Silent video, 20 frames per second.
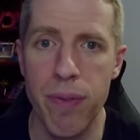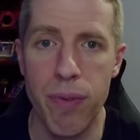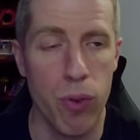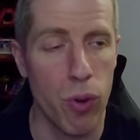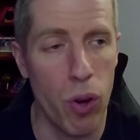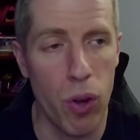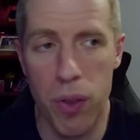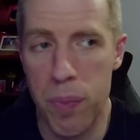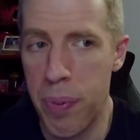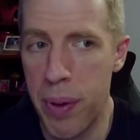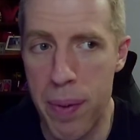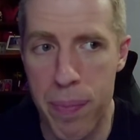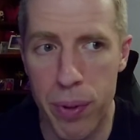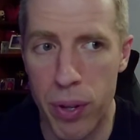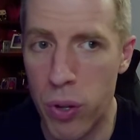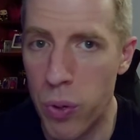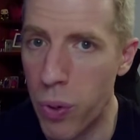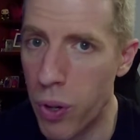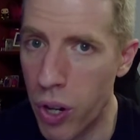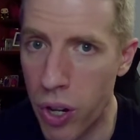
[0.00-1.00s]
For all the
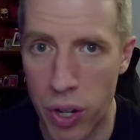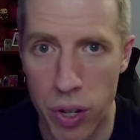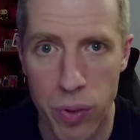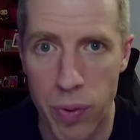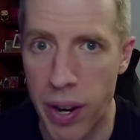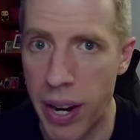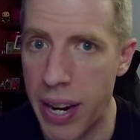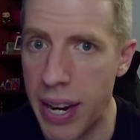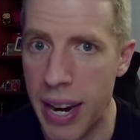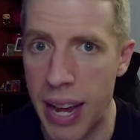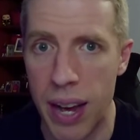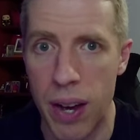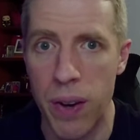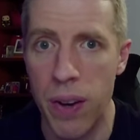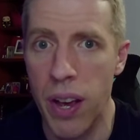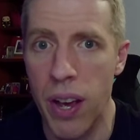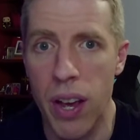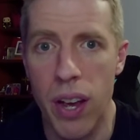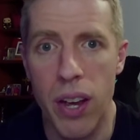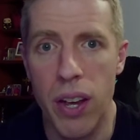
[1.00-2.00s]
people who are hurt right
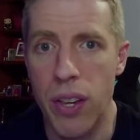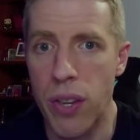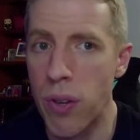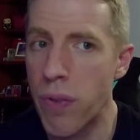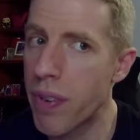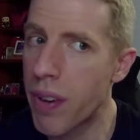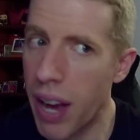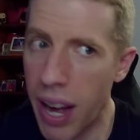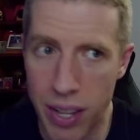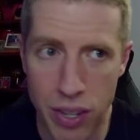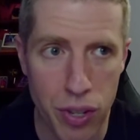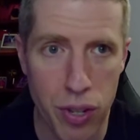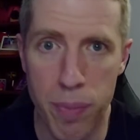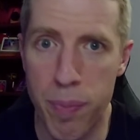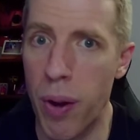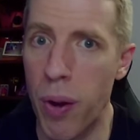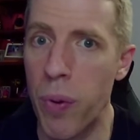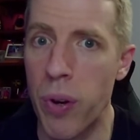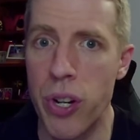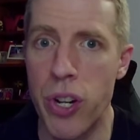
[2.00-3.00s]
now, you've got
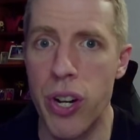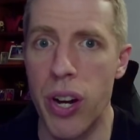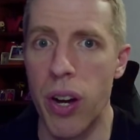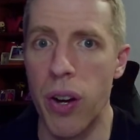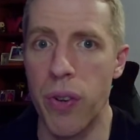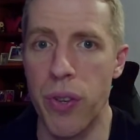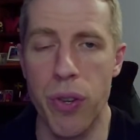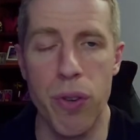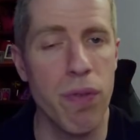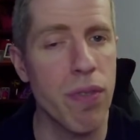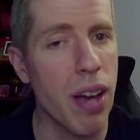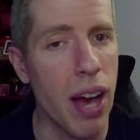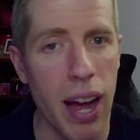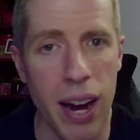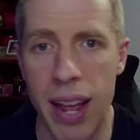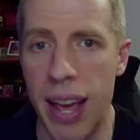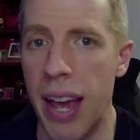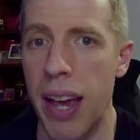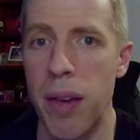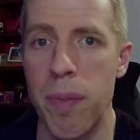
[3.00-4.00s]
Samoa Joe, you've
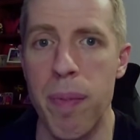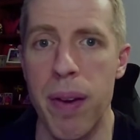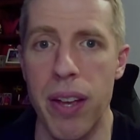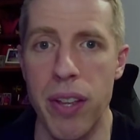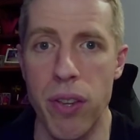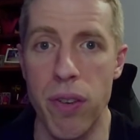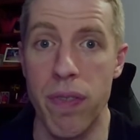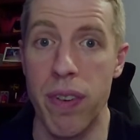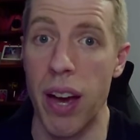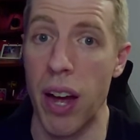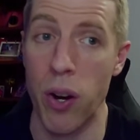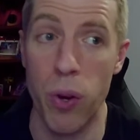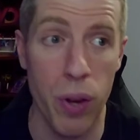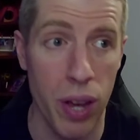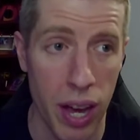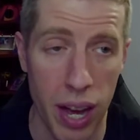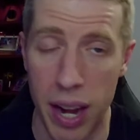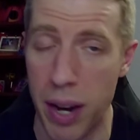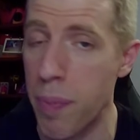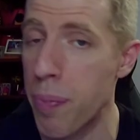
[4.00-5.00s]
got Hangman, you've got
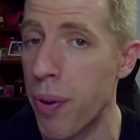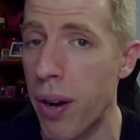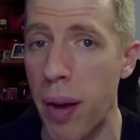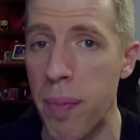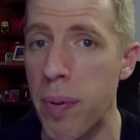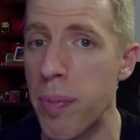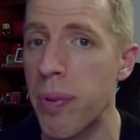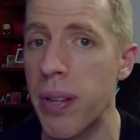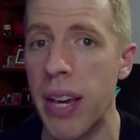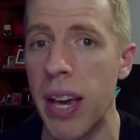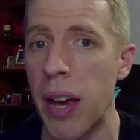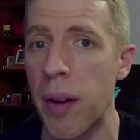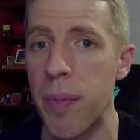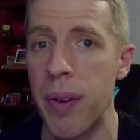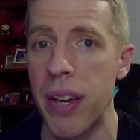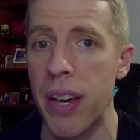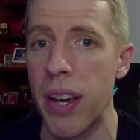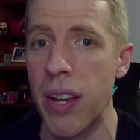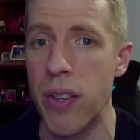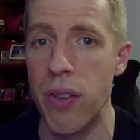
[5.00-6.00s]
Okada probably
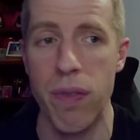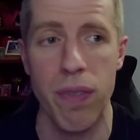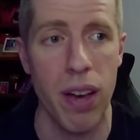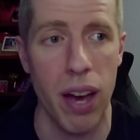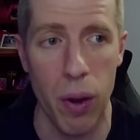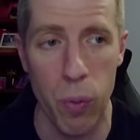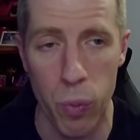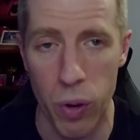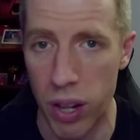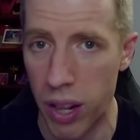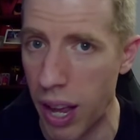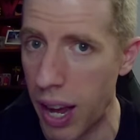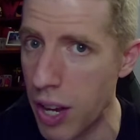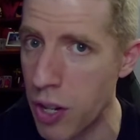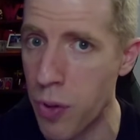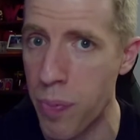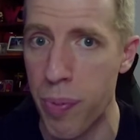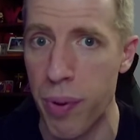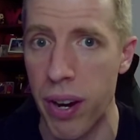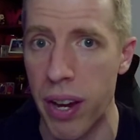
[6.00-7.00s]
coming in, you've got Will
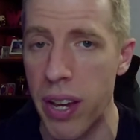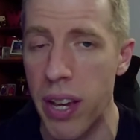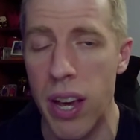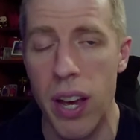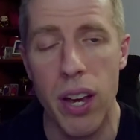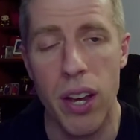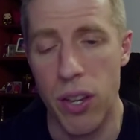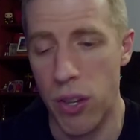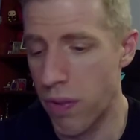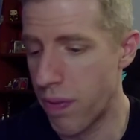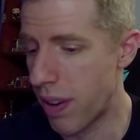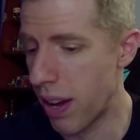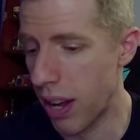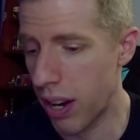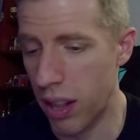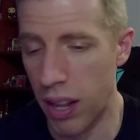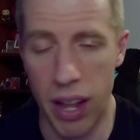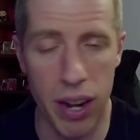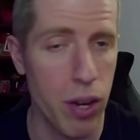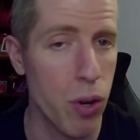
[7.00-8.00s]
Ospreay, you've
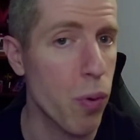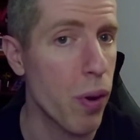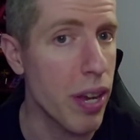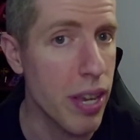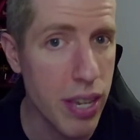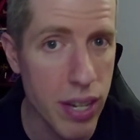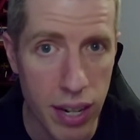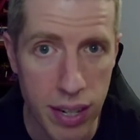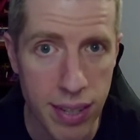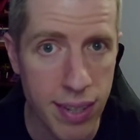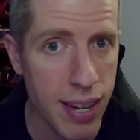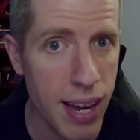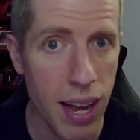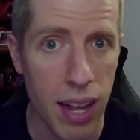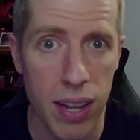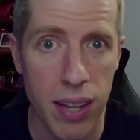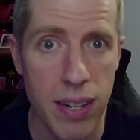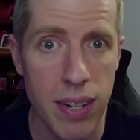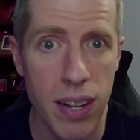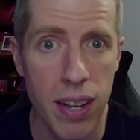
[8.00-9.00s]
got a lot of great young
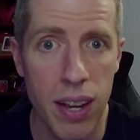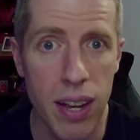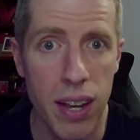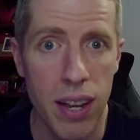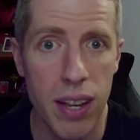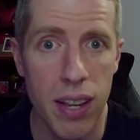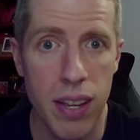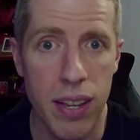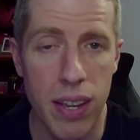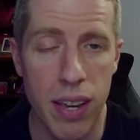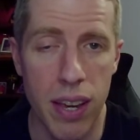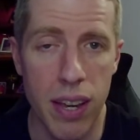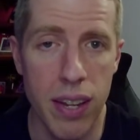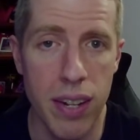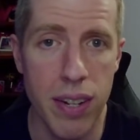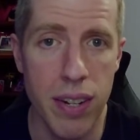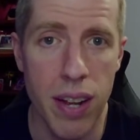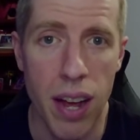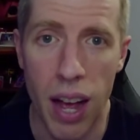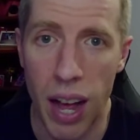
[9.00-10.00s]
talent
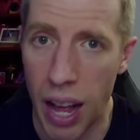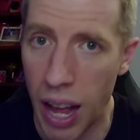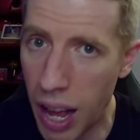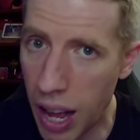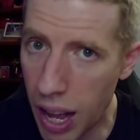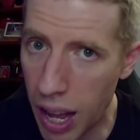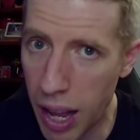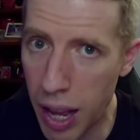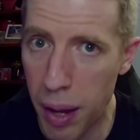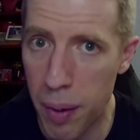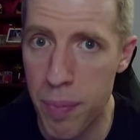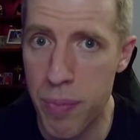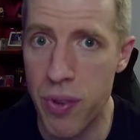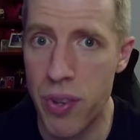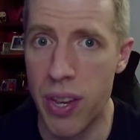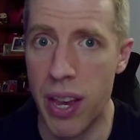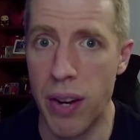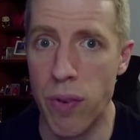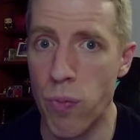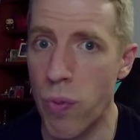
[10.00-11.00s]
in
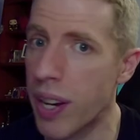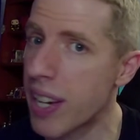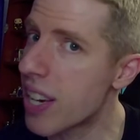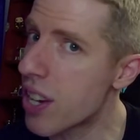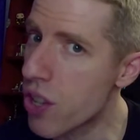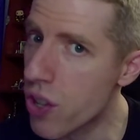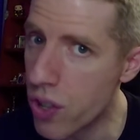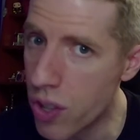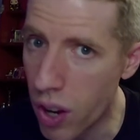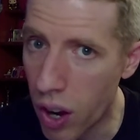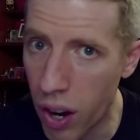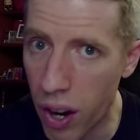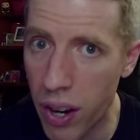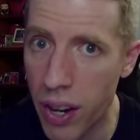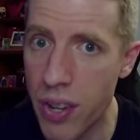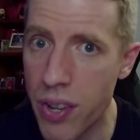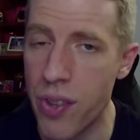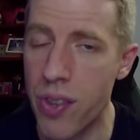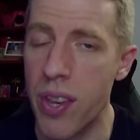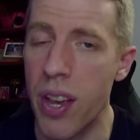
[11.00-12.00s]
Hobbs and Ricky
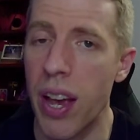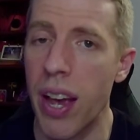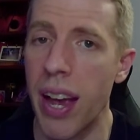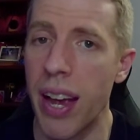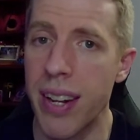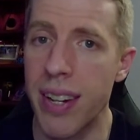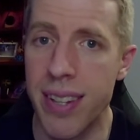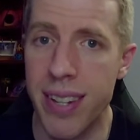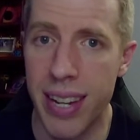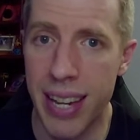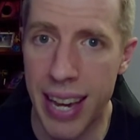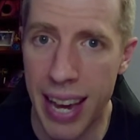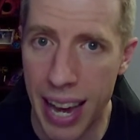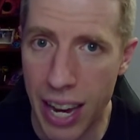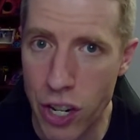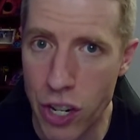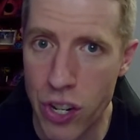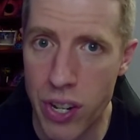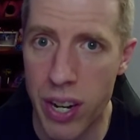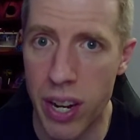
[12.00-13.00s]
Starks and
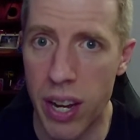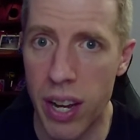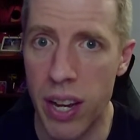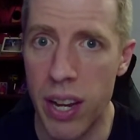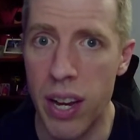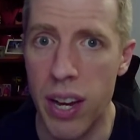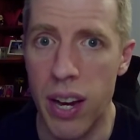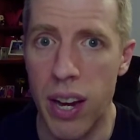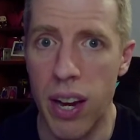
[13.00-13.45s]
Takeshita